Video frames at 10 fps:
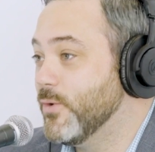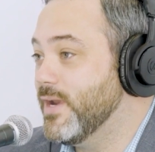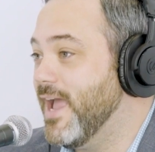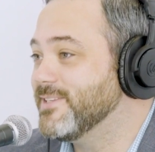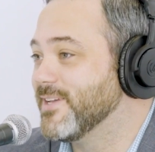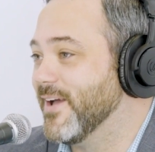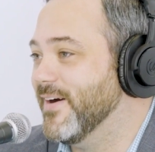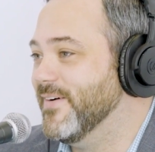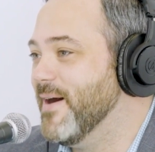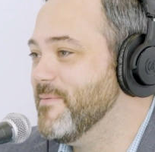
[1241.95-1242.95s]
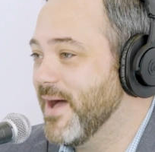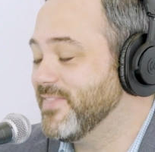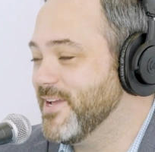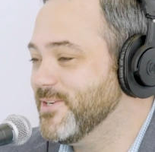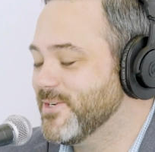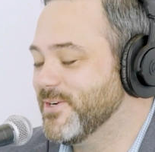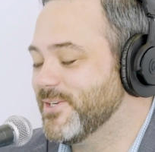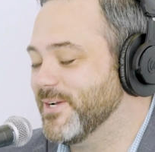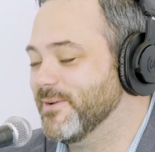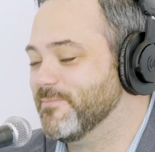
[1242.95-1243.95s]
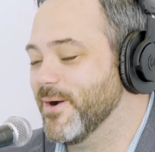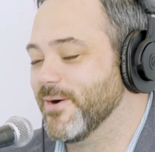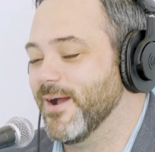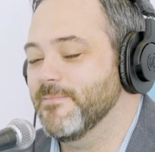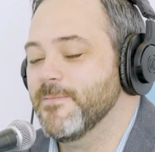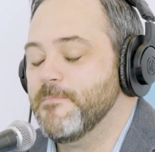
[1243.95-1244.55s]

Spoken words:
3 days ago about the InsureShield program.